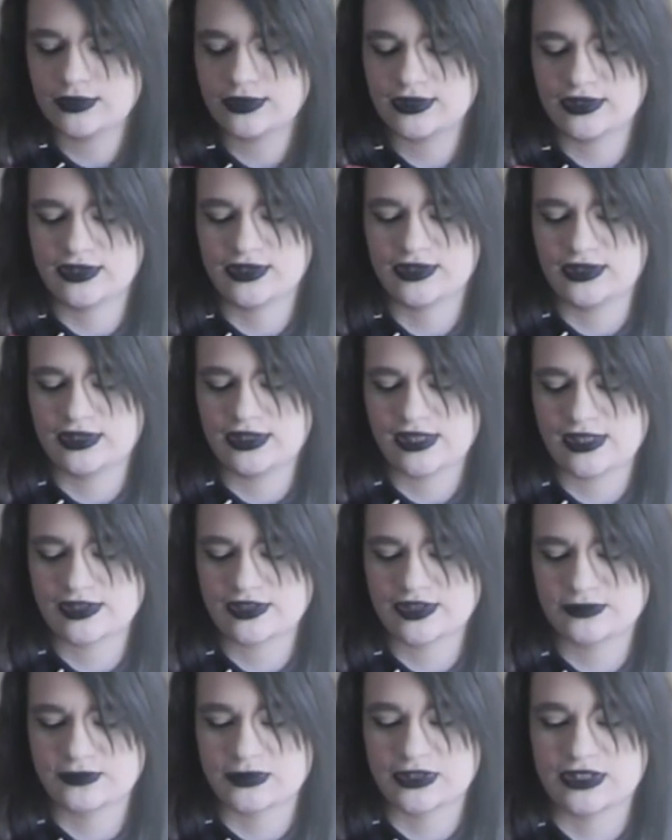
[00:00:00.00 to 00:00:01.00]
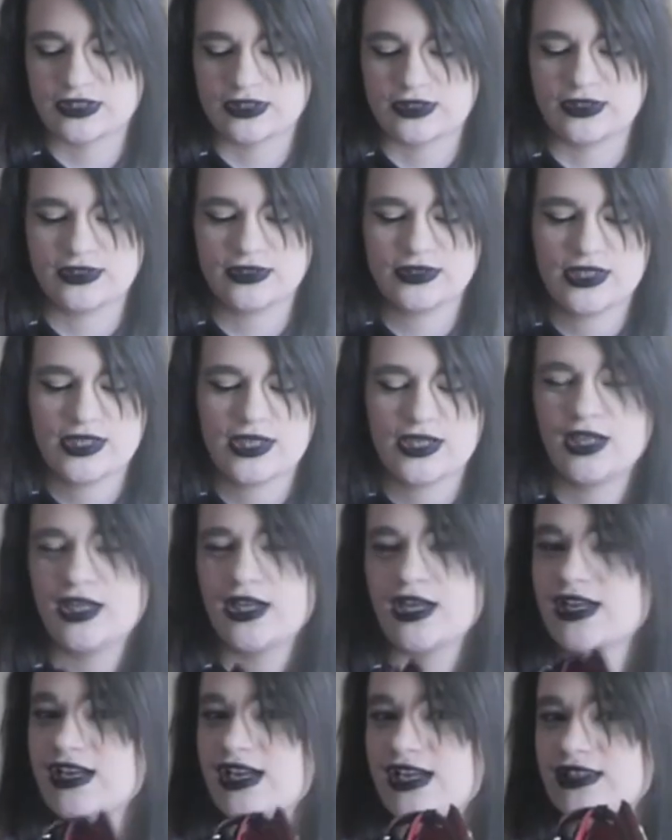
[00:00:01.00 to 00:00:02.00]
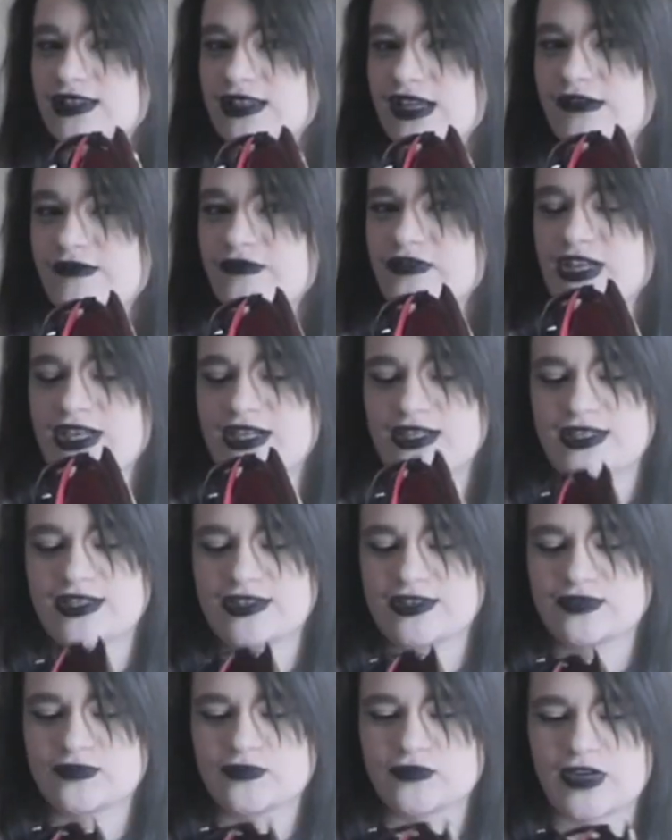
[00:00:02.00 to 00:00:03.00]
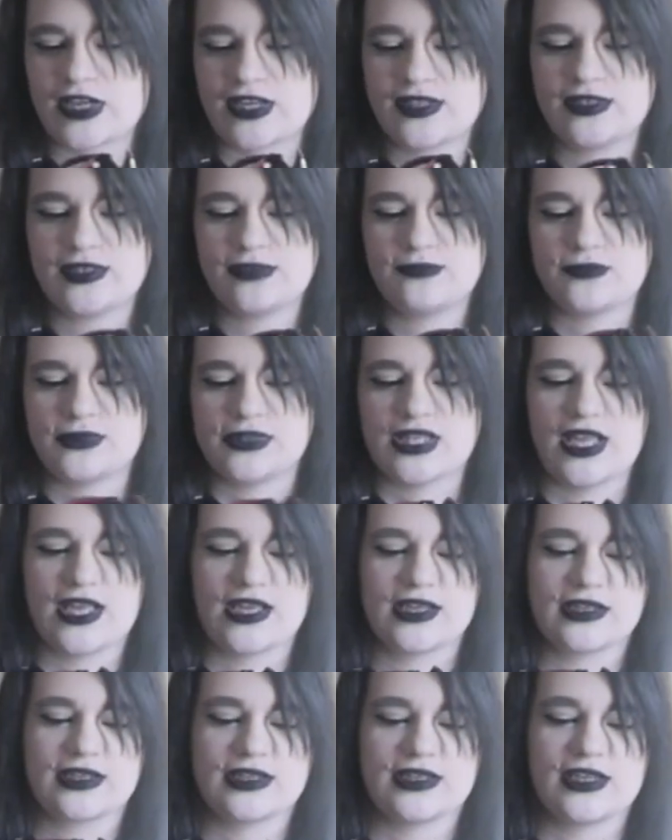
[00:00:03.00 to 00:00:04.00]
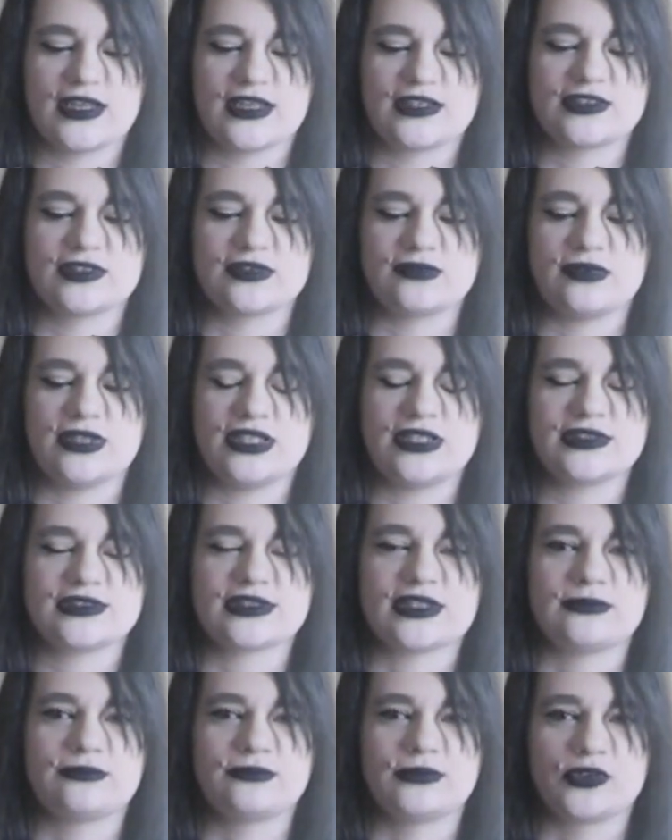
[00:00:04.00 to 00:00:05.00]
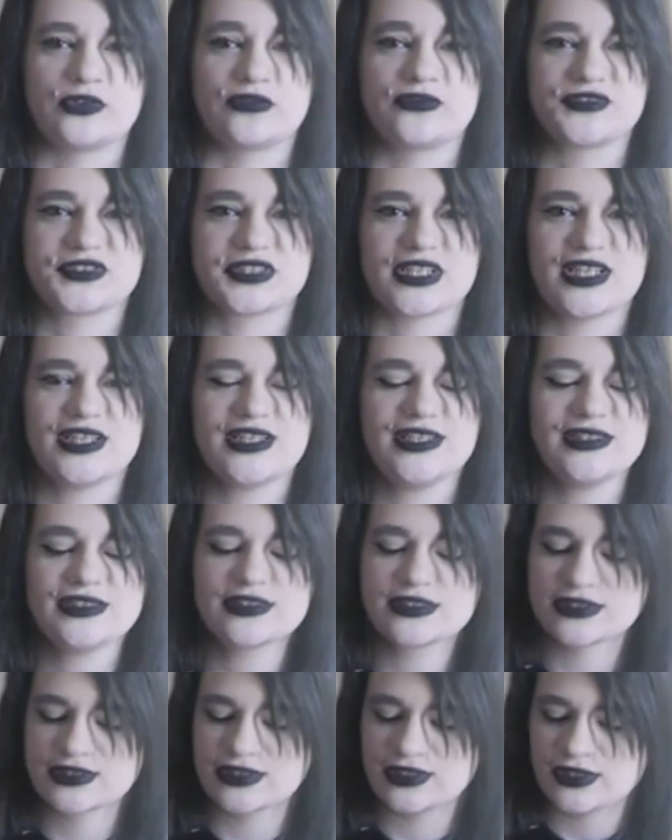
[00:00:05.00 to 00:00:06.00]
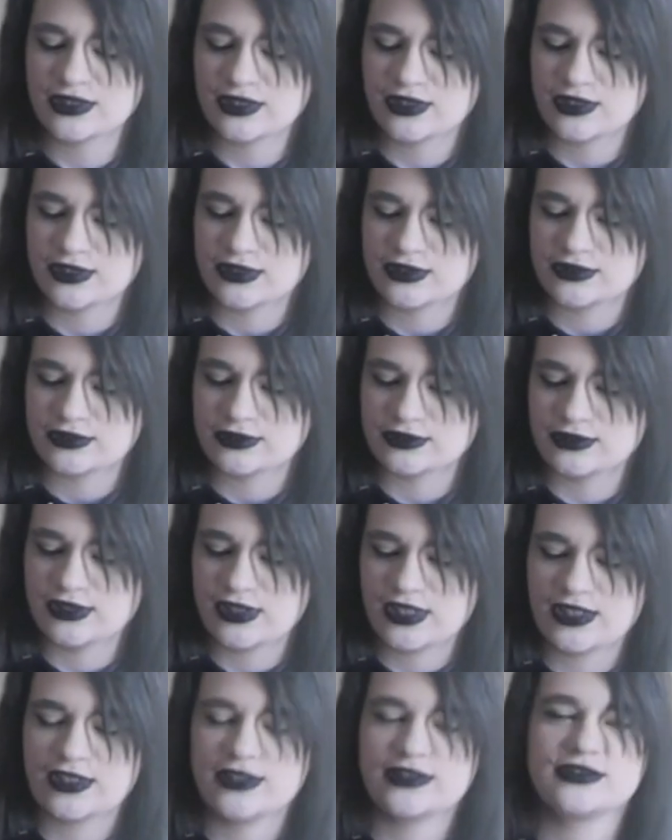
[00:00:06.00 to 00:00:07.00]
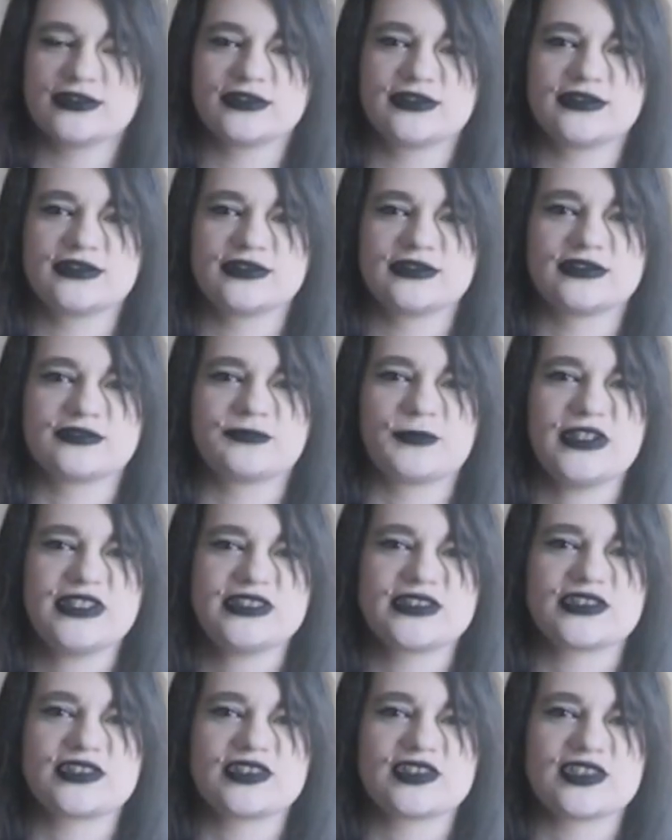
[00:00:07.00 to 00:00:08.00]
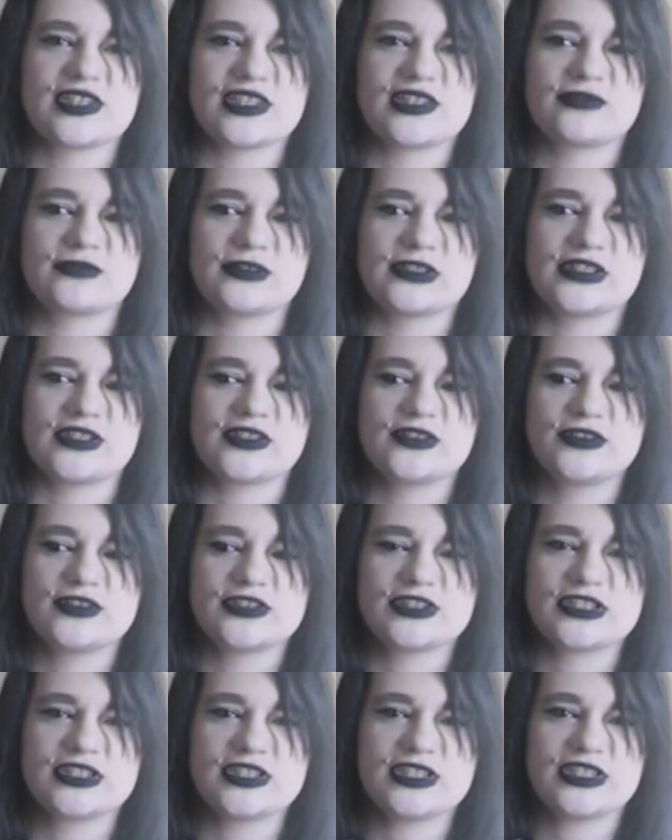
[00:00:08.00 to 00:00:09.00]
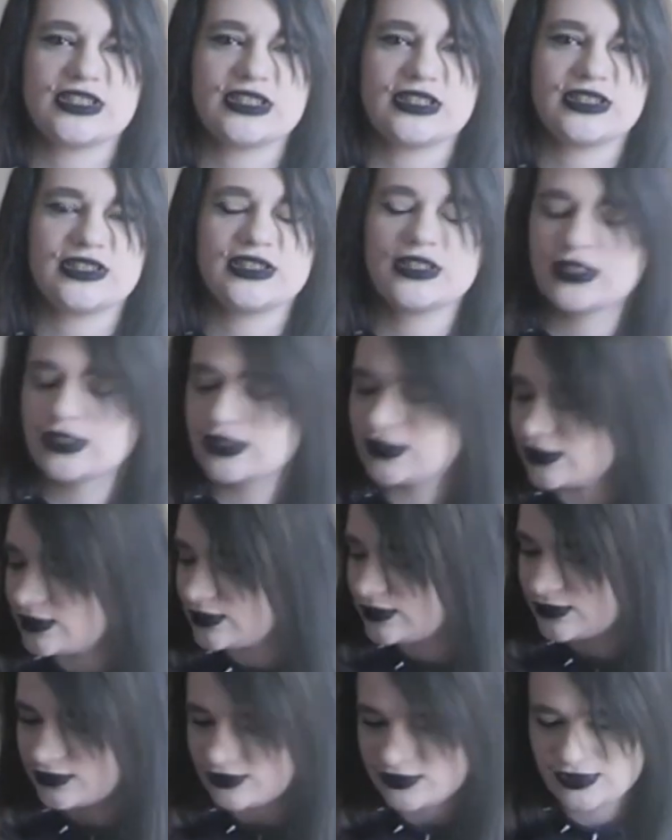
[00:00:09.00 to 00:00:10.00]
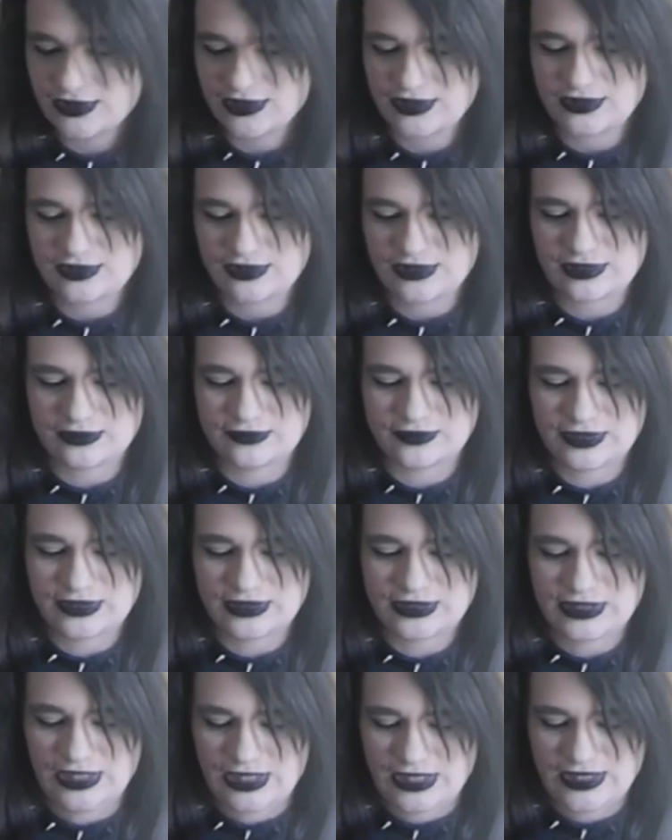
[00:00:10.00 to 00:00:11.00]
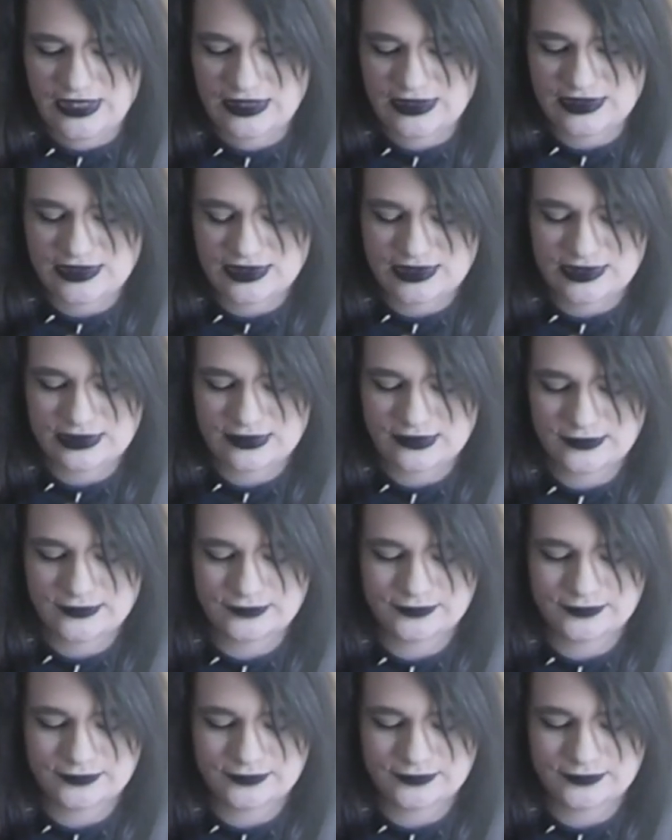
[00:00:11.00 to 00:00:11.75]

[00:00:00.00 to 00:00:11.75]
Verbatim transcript: They're actually pretty good. And I love that it's red and black and it has the wings on both sides. And the wings are just like really cushiony, like really nice.